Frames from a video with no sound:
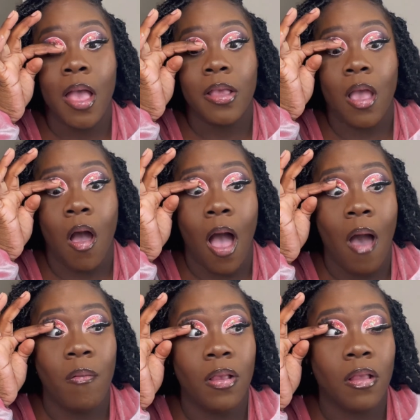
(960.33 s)
Y'all, I
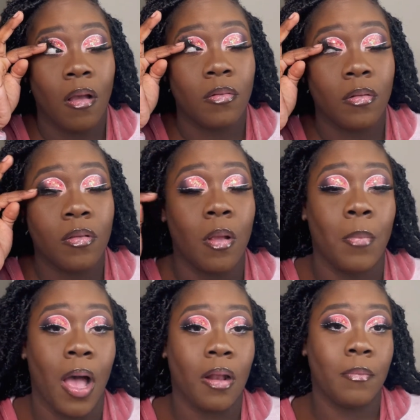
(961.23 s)
was gonna do some
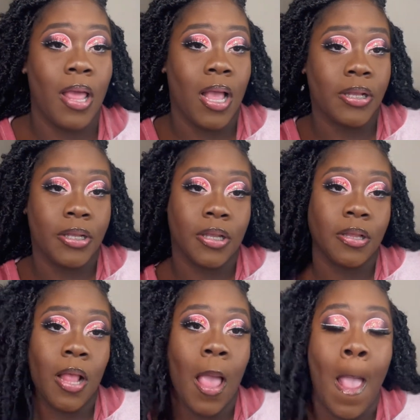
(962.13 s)
bottom lashes,
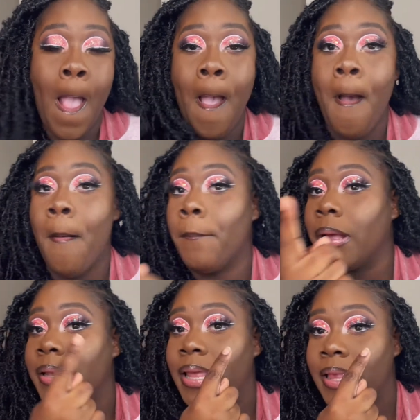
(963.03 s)

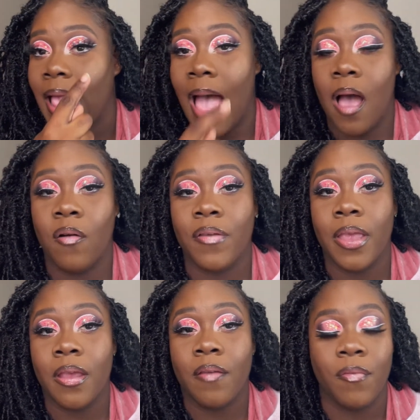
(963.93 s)
but this eye over
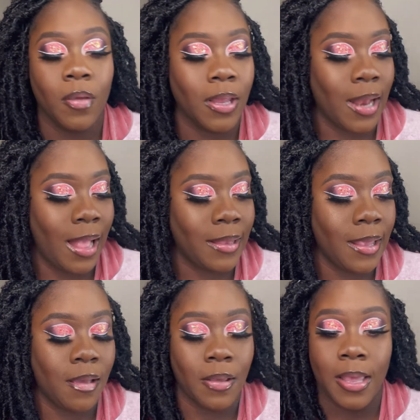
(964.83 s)
here, if you cannot
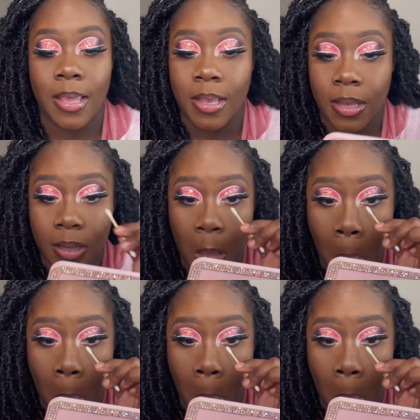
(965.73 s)
tell, it's